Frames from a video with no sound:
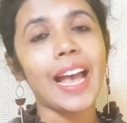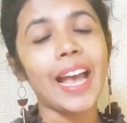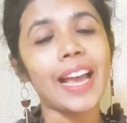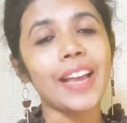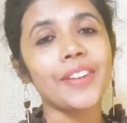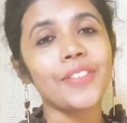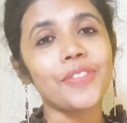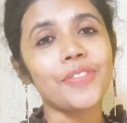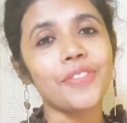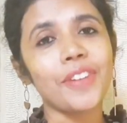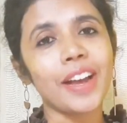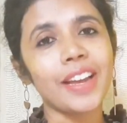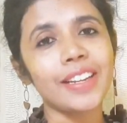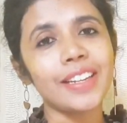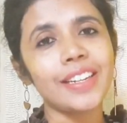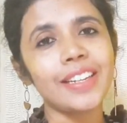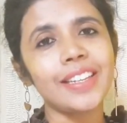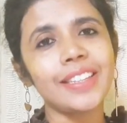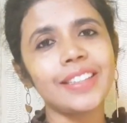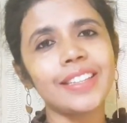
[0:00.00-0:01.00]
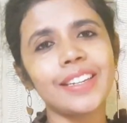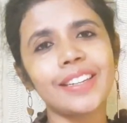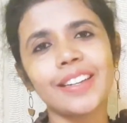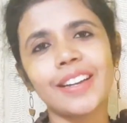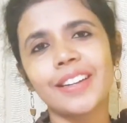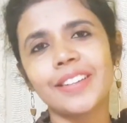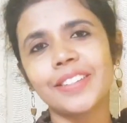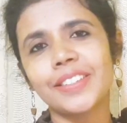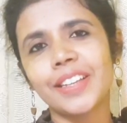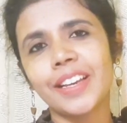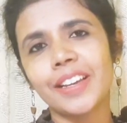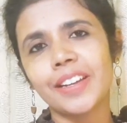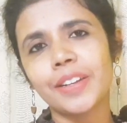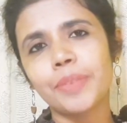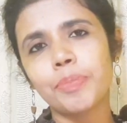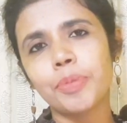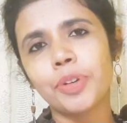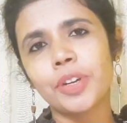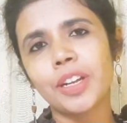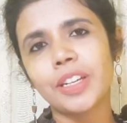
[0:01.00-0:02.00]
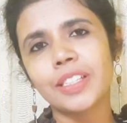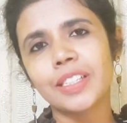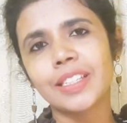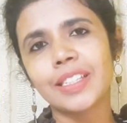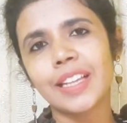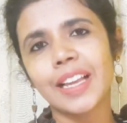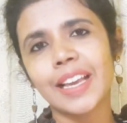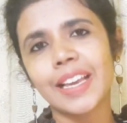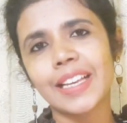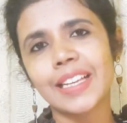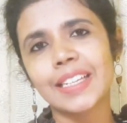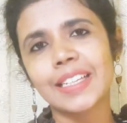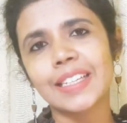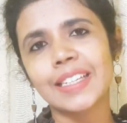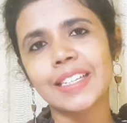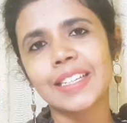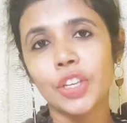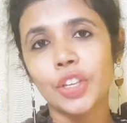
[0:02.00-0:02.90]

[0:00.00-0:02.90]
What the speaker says: and finally there are dairy products like